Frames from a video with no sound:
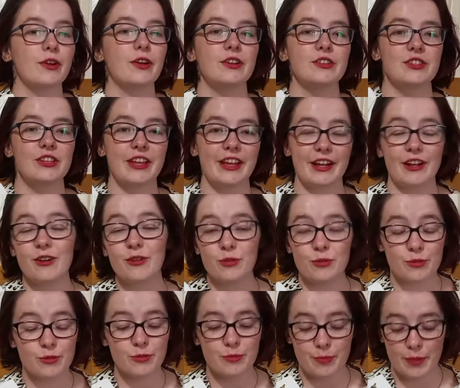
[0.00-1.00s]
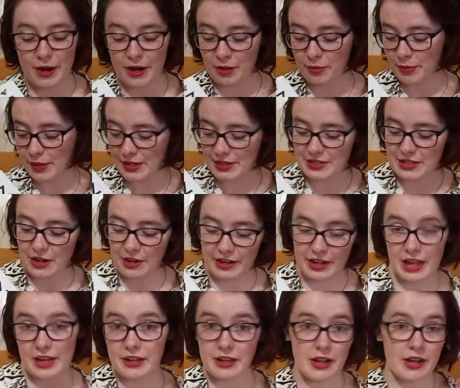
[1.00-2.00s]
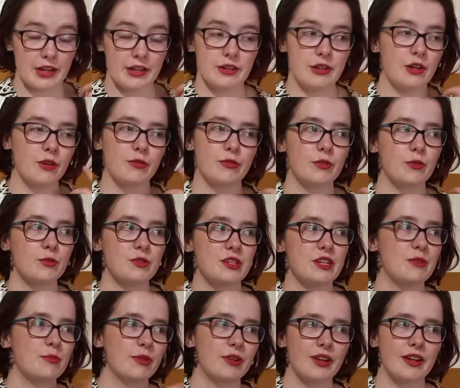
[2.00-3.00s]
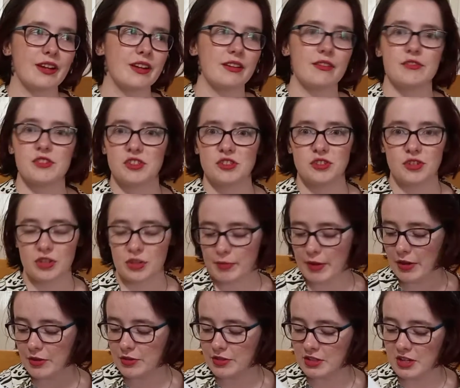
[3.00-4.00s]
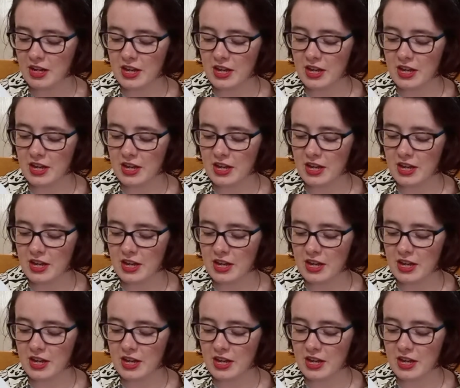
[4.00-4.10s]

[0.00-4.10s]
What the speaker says: It's like, oh, pardon me, sorry, I had earphones in, but like obviously took them out.